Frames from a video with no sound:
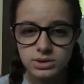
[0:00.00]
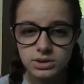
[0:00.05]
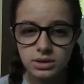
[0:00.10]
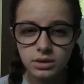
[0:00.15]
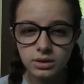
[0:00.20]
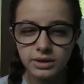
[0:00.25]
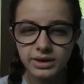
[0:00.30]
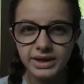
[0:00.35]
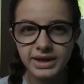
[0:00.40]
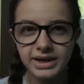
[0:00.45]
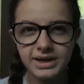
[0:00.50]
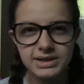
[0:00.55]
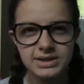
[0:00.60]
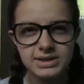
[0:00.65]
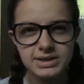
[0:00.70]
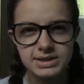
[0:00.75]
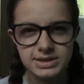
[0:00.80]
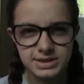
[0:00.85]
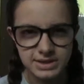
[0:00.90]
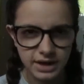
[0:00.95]
aren't
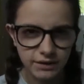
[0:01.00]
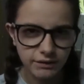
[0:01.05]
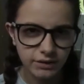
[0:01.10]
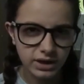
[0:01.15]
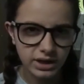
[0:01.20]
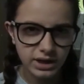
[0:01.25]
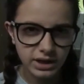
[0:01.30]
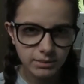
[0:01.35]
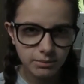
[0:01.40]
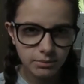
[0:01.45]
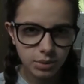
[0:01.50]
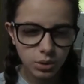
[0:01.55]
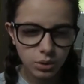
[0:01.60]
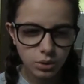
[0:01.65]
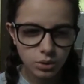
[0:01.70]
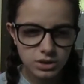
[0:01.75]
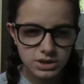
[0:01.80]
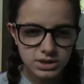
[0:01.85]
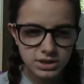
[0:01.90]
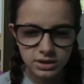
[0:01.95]
necessarily
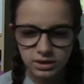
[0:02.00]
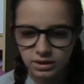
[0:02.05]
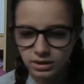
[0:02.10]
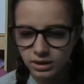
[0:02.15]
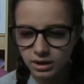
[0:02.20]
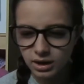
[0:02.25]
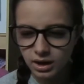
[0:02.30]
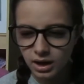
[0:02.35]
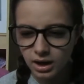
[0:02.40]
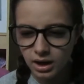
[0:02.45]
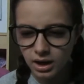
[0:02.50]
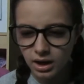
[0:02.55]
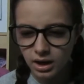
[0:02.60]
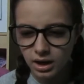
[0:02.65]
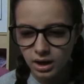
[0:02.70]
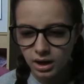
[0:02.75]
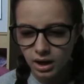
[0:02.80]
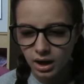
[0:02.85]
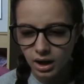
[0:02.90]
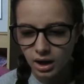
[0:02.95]
important.
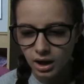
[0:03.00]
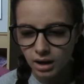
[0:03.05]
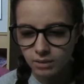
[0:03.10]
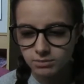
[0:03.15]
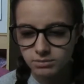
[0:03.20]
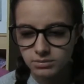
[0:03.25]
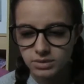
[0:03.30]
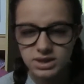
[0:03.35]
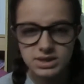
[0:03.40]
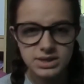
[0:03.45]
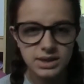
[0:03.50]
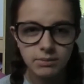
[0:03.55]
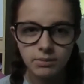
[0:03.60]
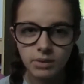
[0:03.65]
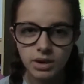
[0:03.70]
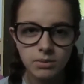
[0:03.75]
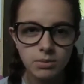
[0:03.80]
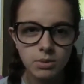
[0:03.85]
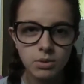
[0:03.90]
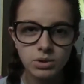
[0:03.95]

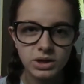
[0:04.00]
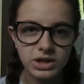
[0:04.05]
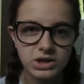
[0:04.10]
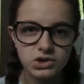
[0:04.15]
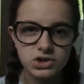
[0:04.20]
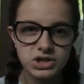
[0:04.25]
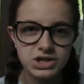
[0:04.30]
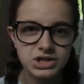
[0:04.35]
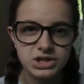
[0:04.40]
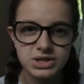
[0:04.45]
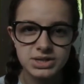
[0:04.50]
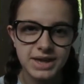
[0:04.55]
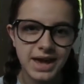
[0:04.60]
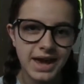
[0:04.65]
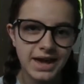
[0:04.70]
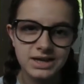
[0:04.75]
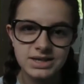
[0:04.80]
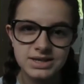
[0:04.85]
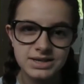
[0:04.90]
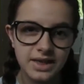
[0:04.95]
Some people literally just
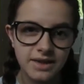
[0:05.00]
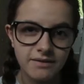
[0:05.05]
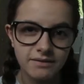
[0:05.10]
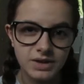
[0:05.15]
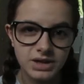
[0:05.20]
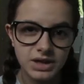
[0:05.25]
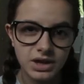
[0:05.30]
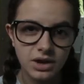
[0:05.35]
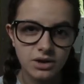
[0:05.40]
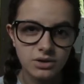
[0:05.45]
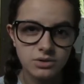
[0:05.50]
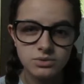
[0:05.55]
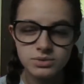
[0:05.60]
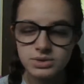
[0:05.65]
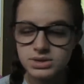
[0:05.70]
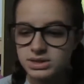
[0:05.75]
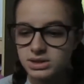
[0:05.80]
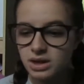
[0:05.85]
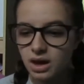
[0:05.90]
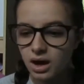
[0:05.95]
end their
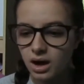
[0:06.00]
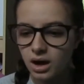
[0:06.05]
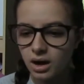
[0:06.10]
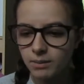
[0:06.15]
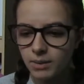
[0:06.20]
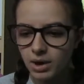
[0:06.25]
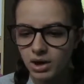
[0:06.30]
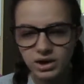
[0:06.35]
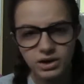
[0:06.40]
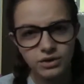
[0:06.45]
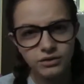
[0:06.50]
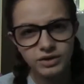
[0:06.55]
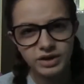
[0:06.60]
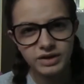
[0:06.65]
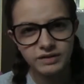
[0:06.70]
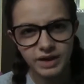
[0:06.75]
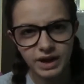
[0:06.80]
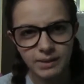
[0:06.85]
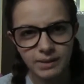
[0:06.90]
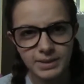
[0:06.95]
videos. I don't
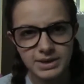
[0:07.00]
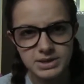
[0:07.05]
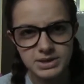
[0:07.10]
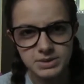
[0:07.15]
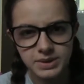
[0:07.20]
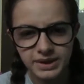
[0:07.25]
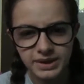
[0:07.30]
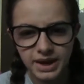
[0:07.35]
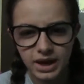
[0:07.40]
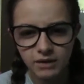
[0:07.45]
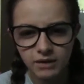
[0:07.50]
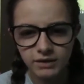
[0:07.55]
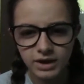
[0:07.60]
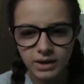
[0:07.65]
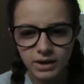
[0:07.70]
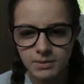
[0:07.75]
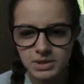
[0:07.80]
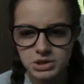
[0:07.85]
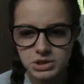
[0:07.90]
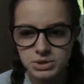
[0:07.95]
really recommend doing that. I
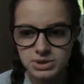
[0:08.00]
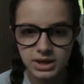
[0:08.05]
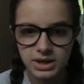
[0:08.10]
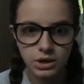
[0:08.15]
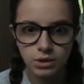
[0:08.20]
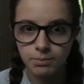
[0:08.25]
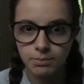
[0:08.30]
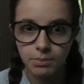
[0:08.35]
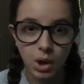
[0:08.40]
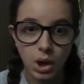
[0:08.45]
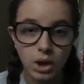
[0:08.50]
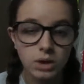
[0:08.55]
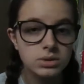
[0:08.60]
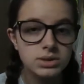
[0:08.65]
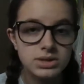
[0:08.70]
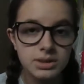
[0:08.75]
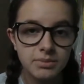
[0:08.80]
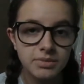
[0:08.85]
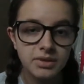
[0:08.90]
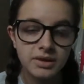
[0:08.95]
recommend you say goodbye or
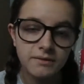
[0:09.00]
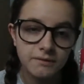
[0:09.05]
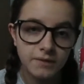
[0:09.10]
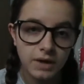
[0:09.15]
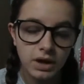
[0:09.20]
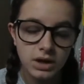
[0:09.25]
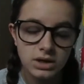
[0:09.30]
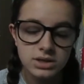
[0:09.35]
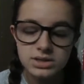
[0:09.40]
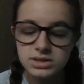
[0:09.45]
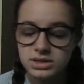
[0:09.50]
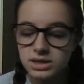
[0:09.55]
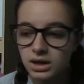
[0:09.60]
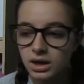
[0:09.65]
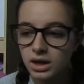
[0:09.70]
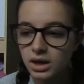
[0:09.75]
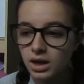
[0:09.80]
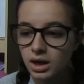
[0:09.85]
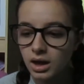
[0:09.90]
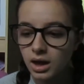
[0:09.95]
something first.
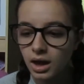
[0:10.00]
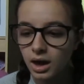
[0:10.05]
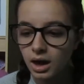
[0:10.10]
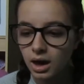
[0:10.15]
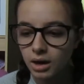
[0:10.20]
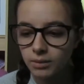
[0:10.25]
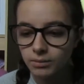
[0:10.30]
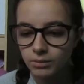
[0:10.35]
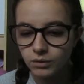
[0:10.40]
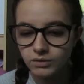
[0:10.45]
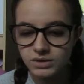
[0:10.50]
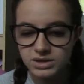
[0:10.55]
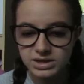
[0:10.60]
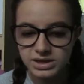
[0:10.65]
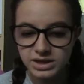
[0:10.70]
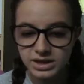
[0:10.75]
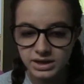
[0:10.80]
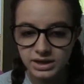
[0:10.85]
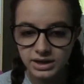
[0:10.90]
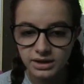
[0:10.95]

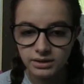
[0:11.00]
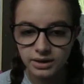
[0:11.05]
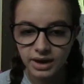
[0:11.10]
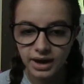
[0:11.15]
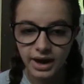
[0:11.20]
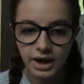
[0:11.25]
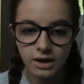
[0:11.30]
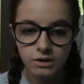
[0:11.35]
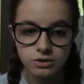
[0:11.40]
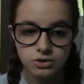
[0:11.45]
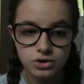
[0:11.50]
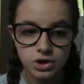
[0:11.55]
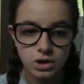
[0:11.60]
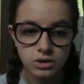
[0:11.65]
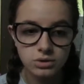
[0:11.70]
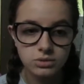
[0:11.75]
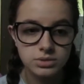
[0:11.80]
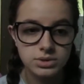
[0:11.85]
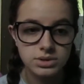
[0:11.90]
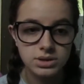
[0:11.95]
Obviously
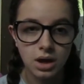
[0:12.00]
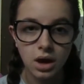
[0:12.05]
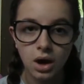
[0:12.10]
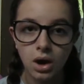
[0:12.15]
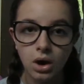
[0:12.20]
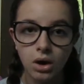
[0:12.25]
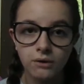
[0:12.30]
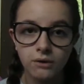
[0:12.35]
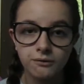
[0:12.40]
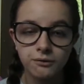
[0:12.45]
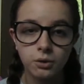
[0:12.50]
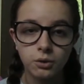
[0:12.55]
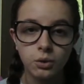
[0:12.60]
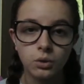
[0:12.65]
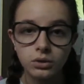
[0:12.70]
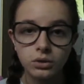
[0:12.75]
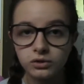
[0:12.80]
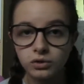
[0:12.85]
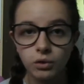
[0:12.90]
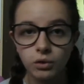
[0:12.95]
outros are
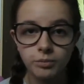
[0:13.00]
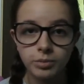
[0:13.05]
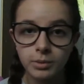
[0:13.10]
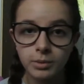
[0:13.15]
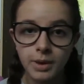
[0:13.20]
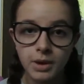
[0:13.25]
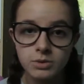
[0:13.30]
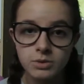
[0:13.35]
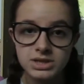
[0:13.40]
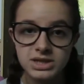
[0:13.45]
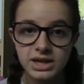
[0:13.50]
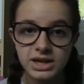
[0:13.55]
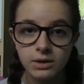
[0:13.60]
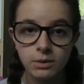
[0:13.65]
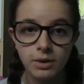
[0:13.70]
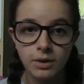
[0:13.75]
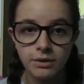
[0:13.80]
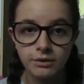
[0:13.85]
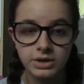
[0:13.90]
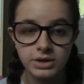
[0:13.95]
for sort of promoting,
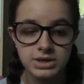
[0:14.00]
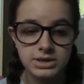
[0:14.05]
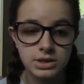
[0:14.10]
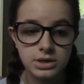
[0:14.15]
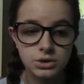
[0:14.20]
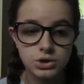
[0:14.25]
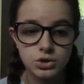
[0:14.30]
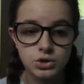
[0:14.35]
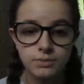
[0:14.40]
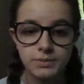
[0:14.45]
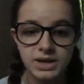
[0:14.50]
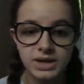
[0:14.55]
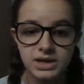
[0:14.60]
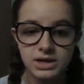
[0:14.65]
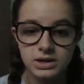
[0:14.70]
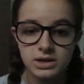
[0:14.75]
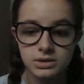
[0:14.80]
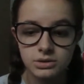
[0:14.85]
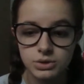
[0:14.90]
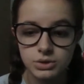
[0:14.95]
whether it's social
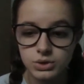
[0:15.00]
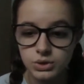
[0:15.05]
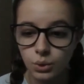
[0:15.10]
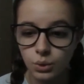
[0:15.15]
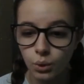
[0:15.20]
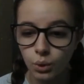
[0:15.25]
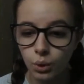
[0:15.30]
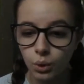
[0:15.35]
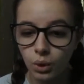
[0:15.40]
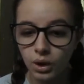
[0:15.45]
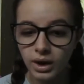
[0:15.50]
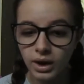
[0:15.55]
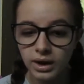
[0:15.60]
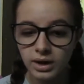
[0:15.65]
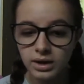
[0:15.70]
medias or